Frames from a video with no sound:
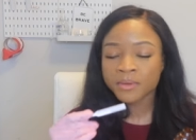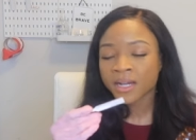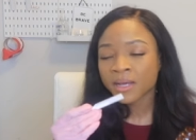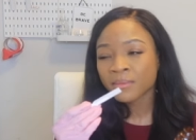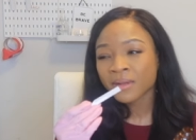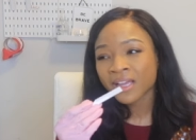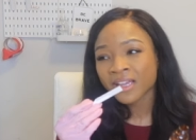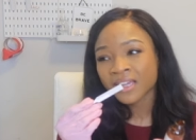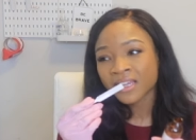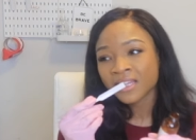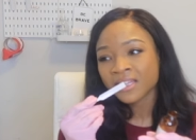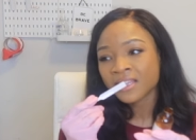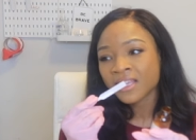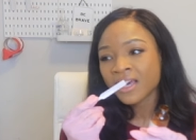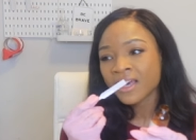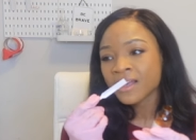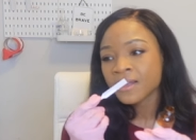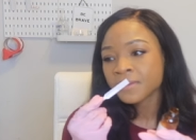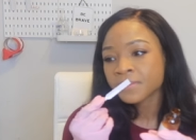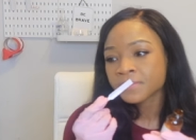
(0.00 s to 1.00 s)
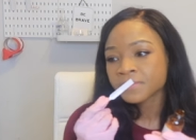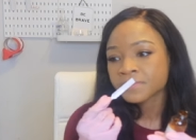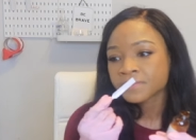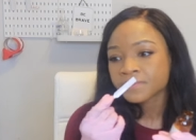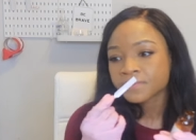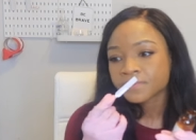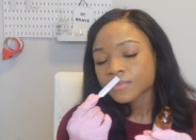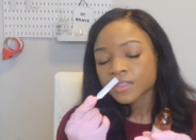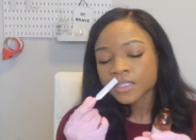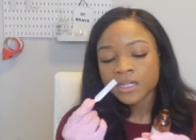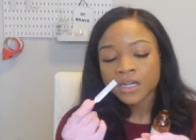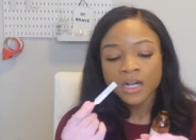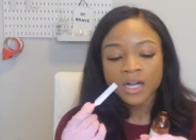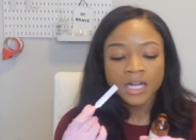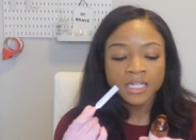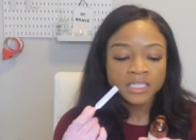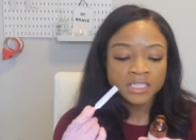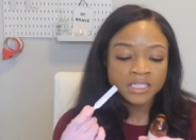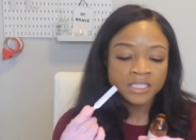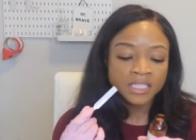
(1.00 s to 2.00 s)
but I'm not getting that. Ugh,
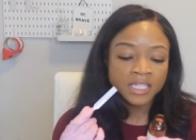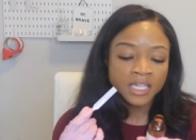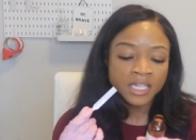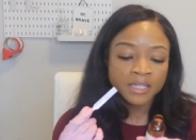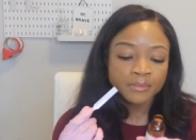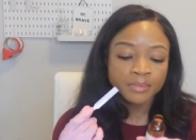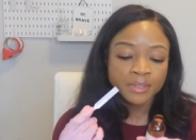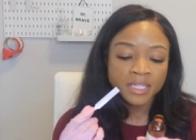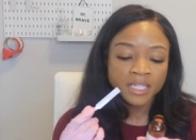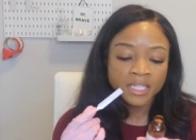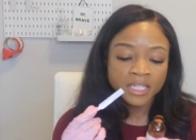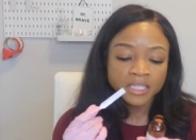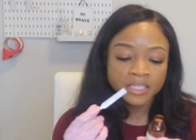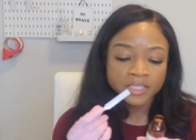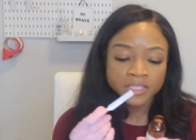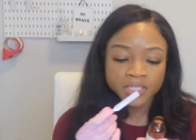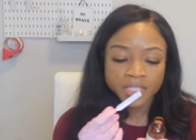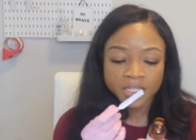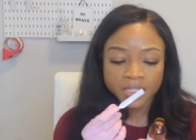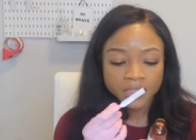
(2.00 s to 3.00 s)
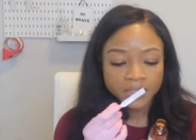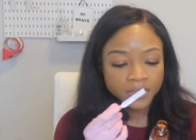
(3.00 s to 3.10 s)
I just get peach.